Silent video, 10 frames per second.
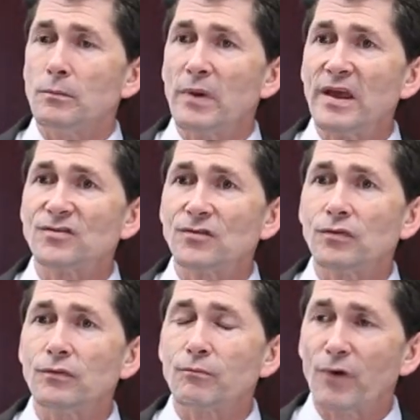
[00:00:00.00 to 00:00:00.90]
Based
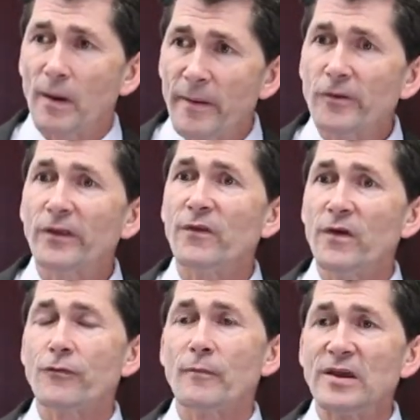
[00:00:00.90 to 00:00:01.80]
primarily on
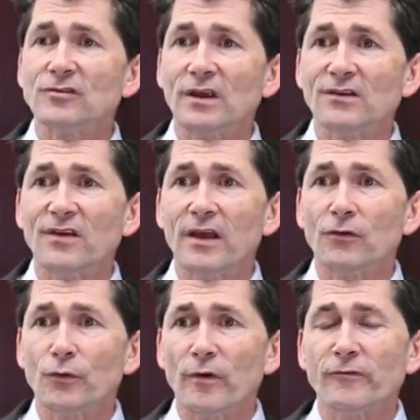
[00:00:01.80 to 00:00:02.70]
the information contained
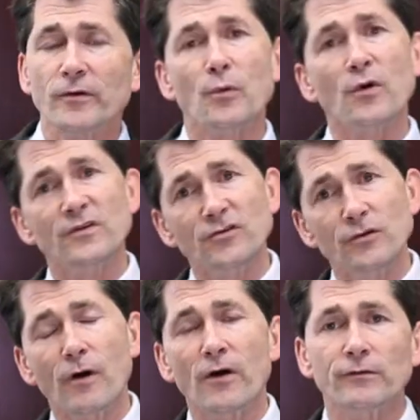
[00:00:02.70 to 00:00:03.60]
on the written report that
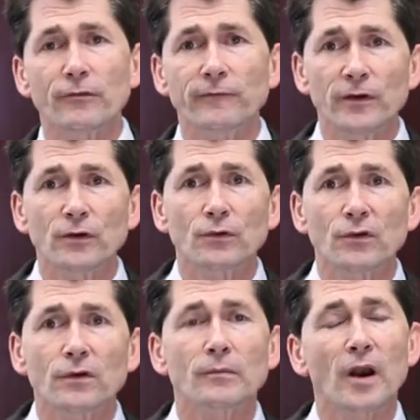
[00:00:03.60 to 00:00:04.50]
you've already reviewed,
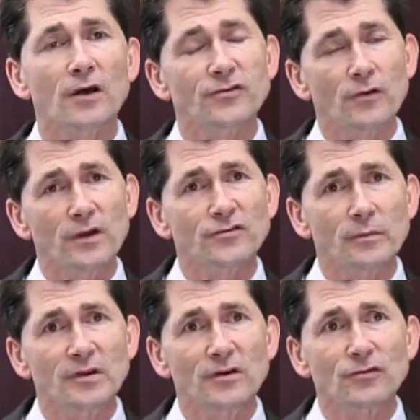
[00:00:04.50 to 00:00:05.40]
but also on
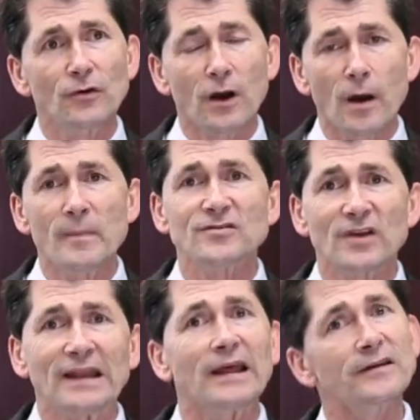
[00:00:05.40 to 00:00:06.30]
some additional comments
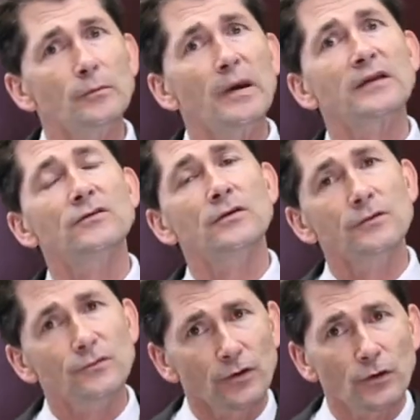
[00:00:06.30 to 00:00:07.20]
that I'd like to make
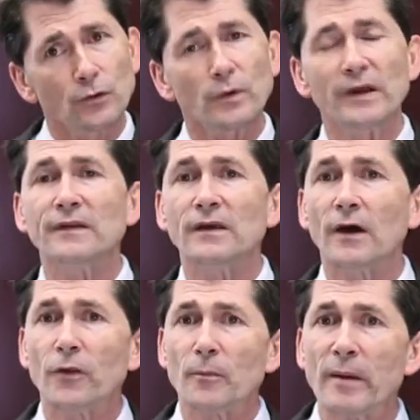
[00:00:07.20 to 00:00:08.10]
to you and the
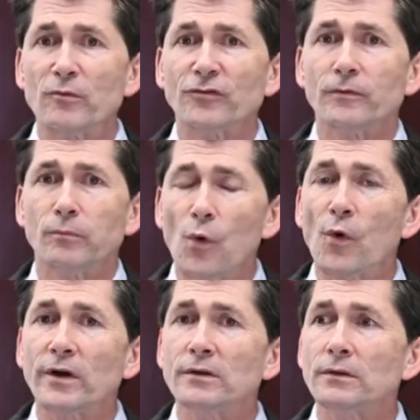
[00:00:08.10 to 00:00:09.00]
other members of the
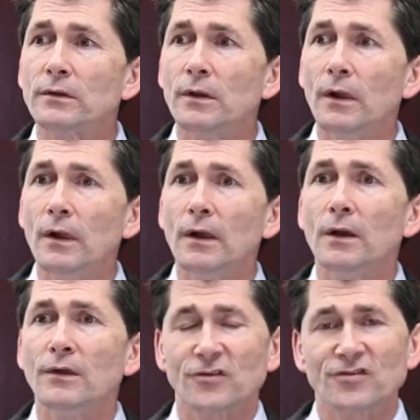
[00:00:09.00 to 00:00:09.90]
board,
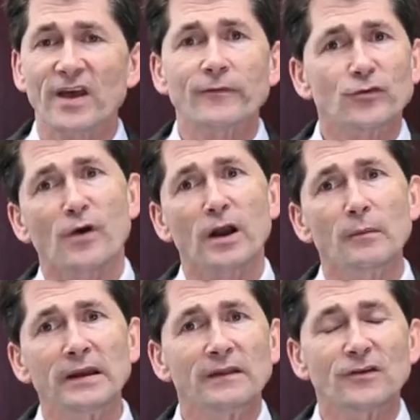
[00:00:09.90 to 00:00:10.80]
the staff is
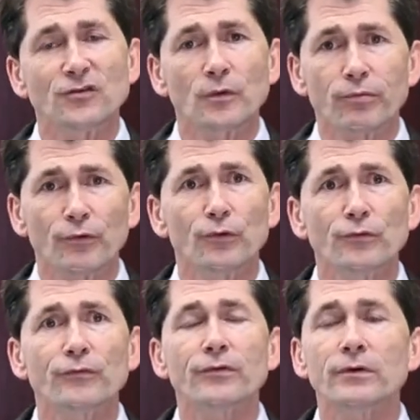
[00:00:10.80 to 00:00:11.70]
recommending that you
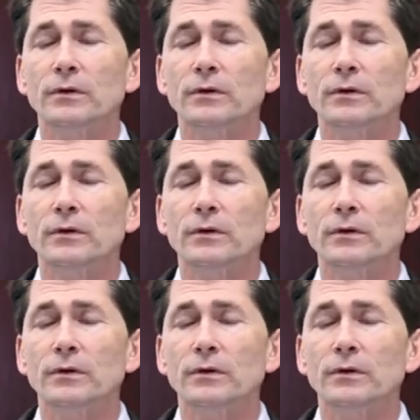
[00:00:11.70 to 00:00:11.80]
approve